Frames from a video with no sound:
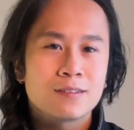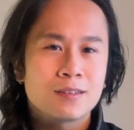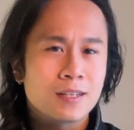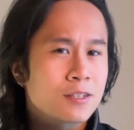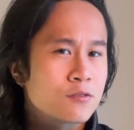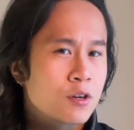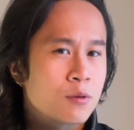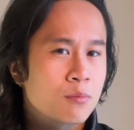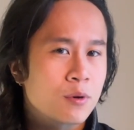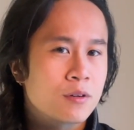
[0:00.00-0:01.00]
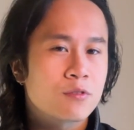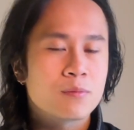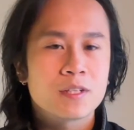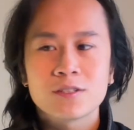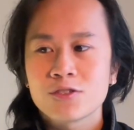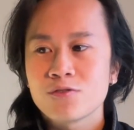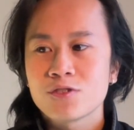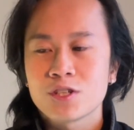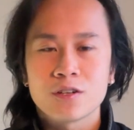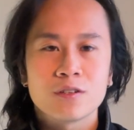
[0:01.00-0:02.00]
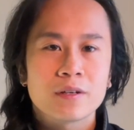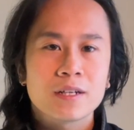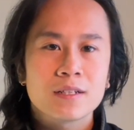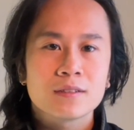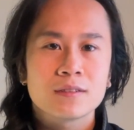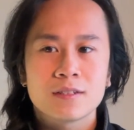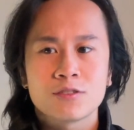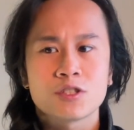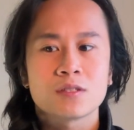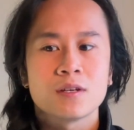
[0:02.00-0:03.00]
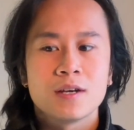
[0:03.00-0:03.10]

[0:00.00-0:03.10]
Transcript: think it's very important for me to share you guys and just